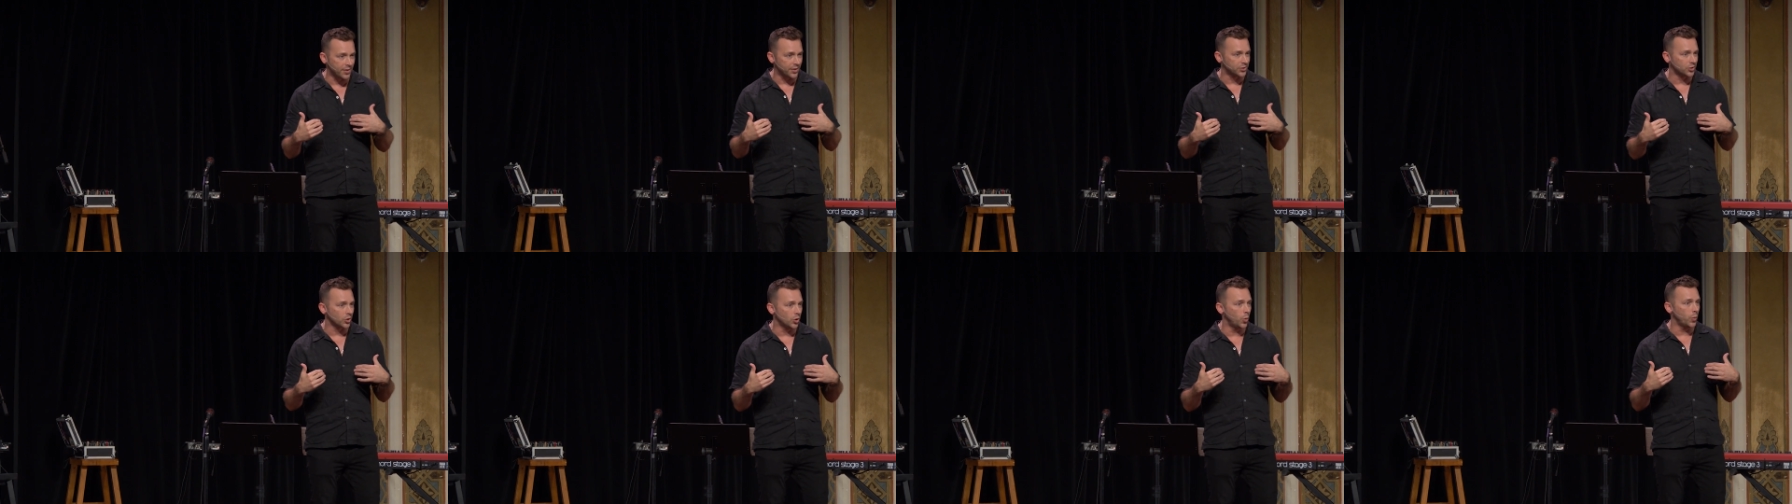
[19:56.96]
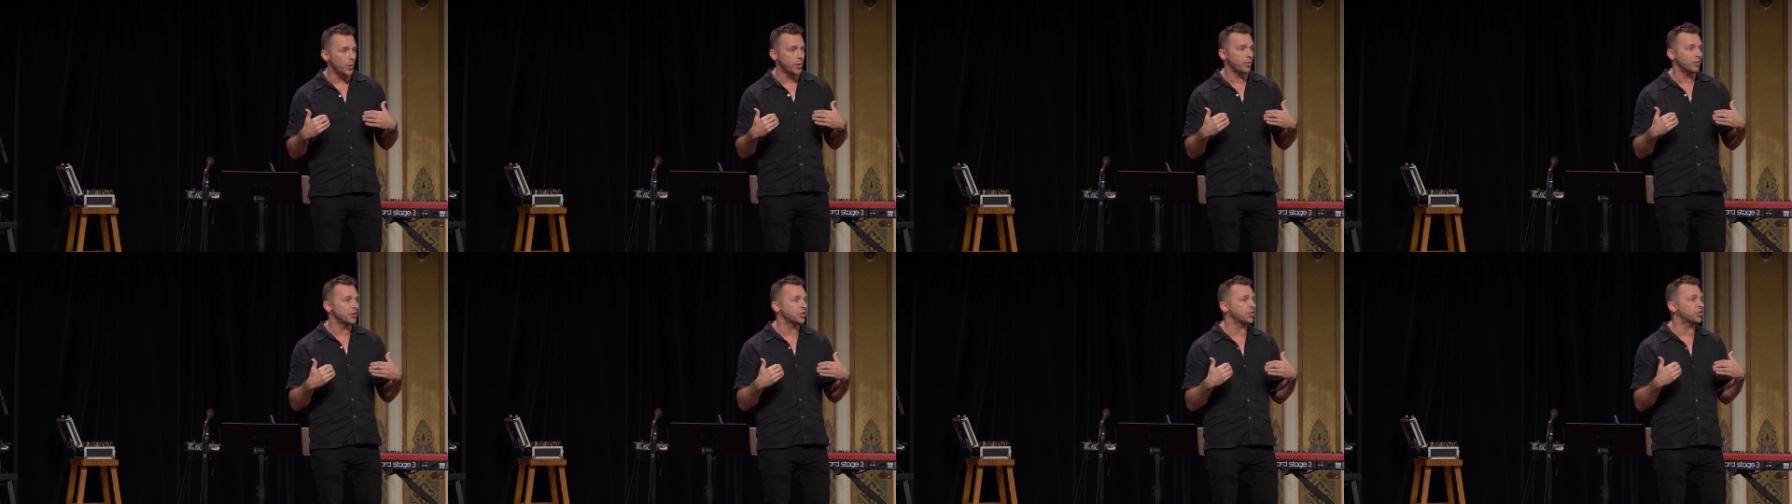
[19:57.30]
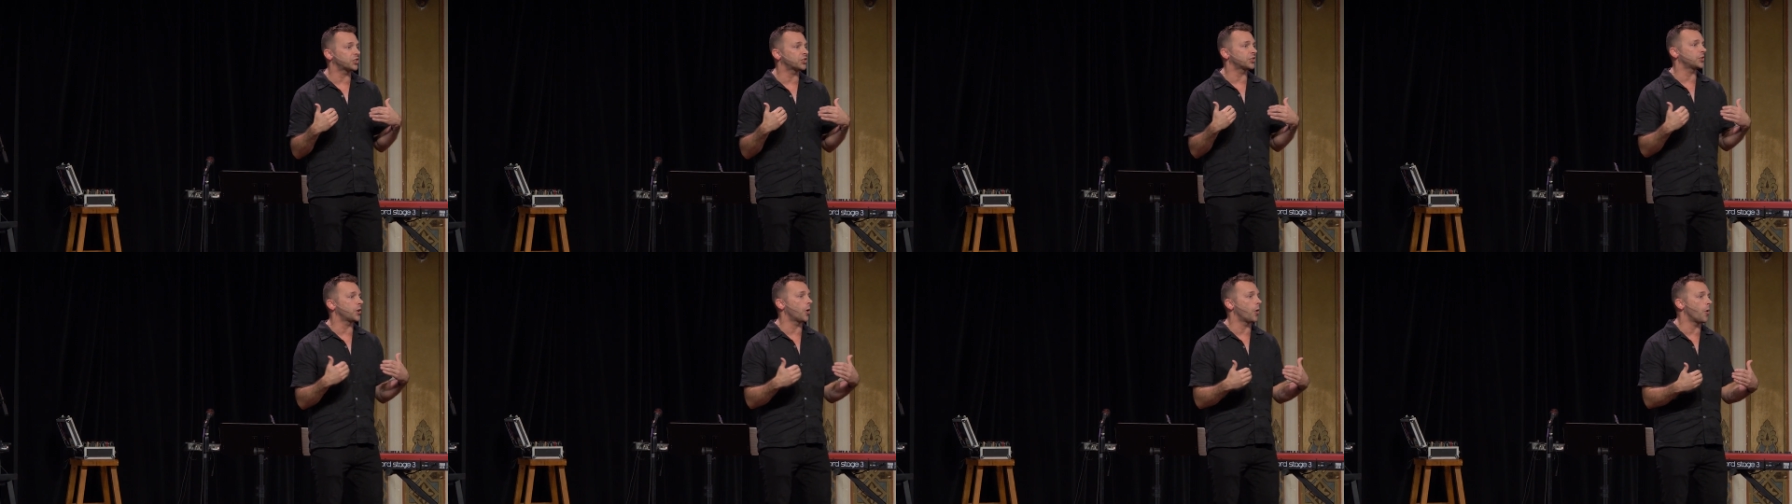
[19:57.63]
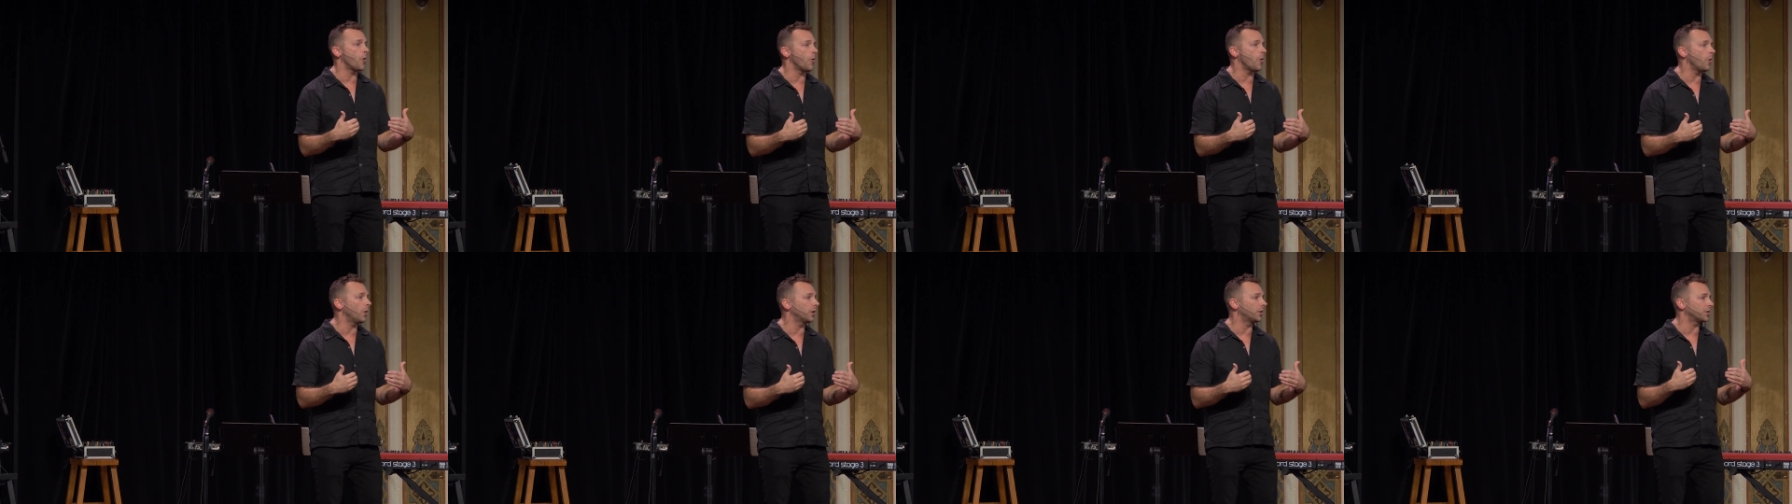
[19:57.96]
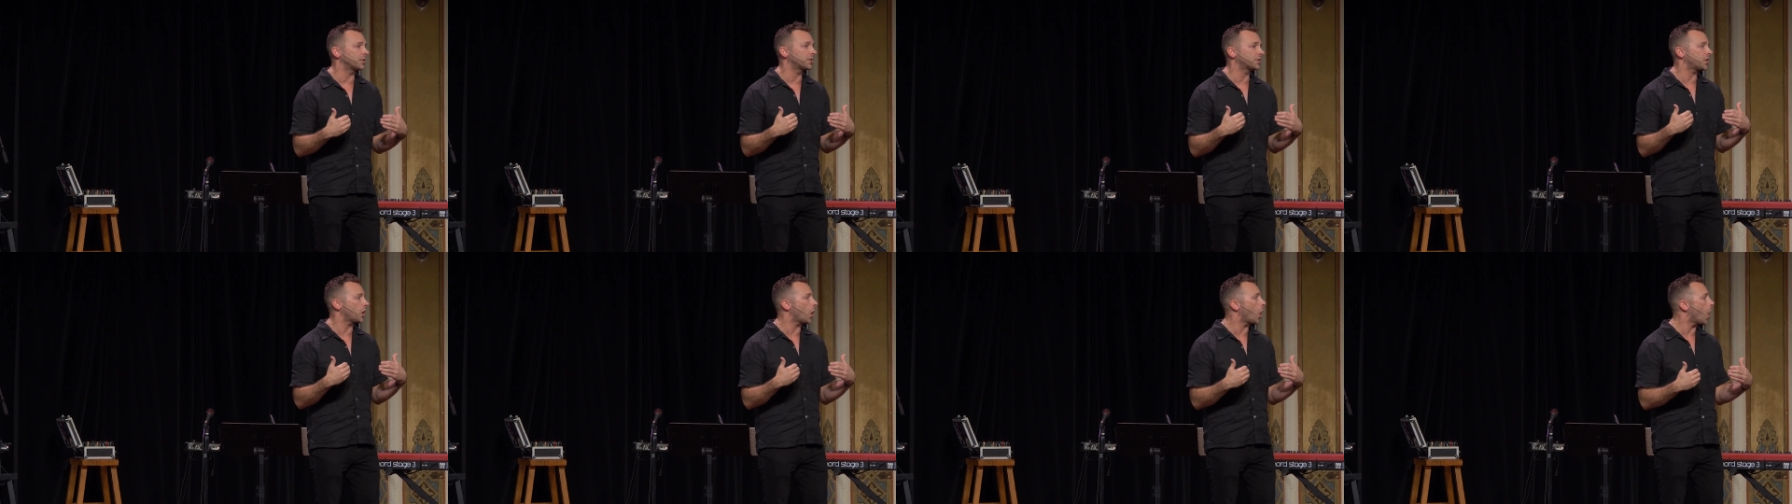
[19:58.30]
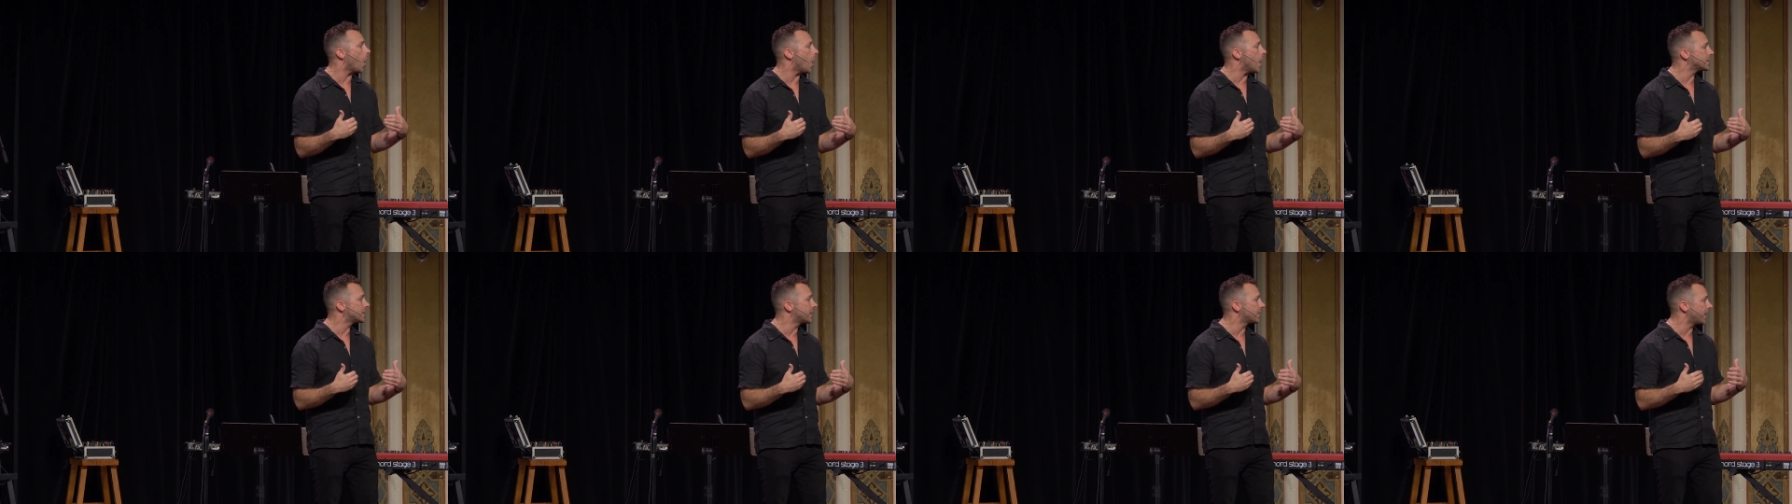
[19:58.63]
us who we were just told or
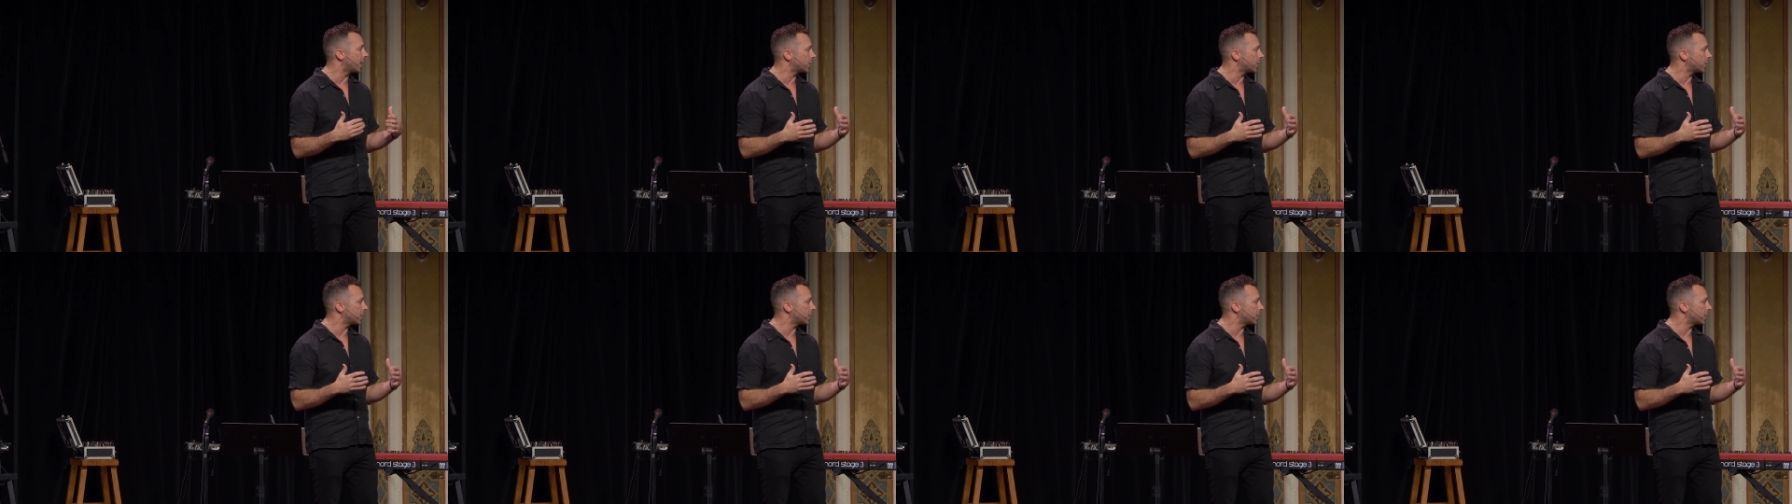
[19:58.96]
taught that